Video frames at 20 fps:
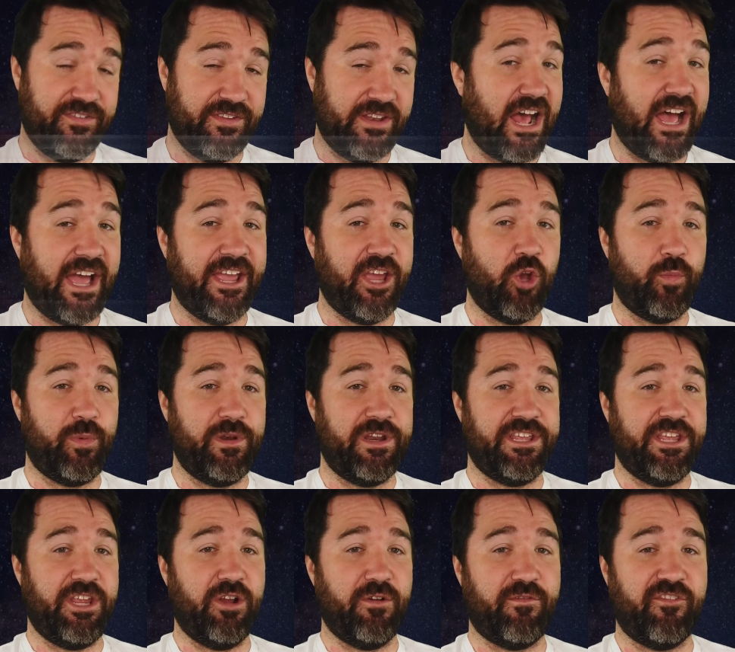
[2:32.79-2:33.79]
was an
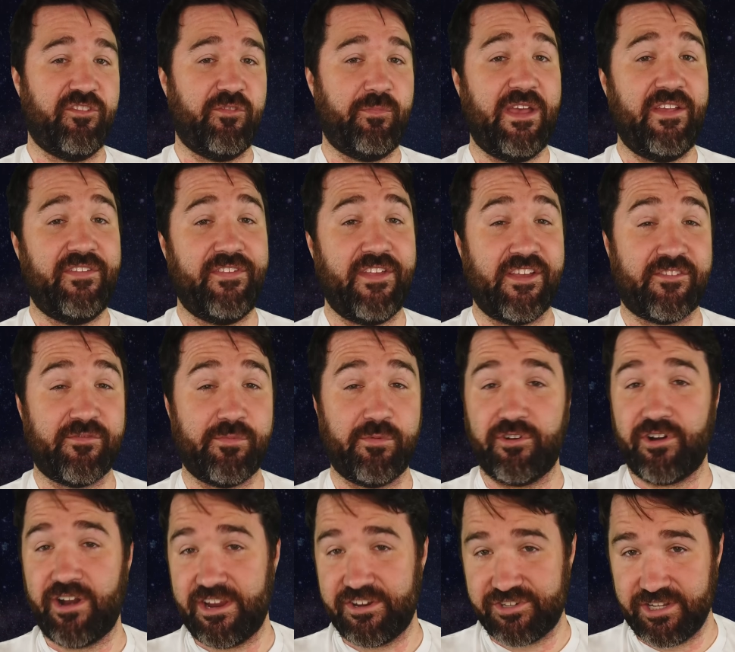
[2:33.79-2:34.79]
eye-opening year for space
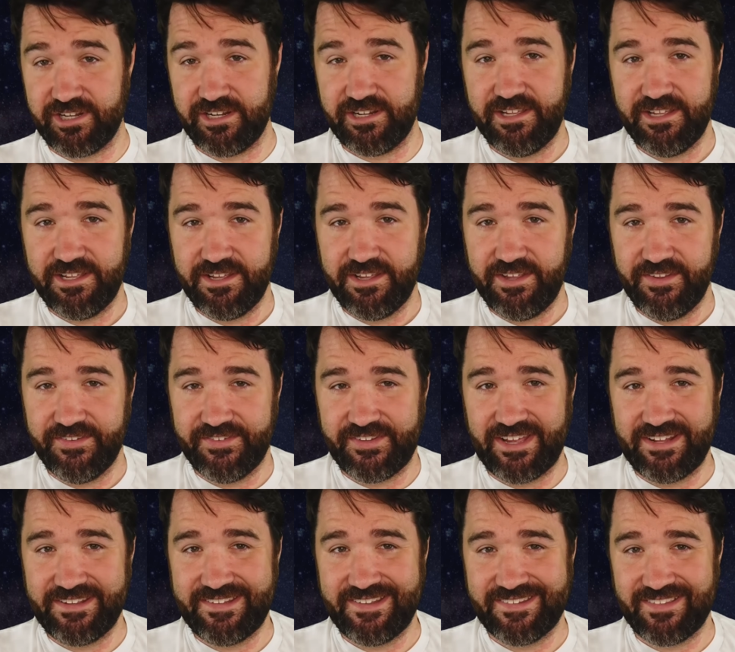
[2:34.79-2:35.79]
exploration.
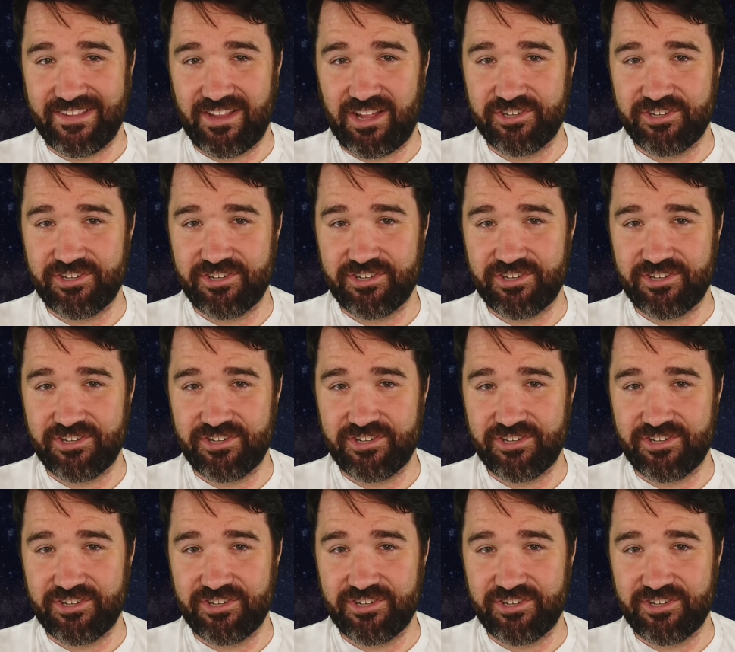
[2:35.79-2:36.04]
Scientists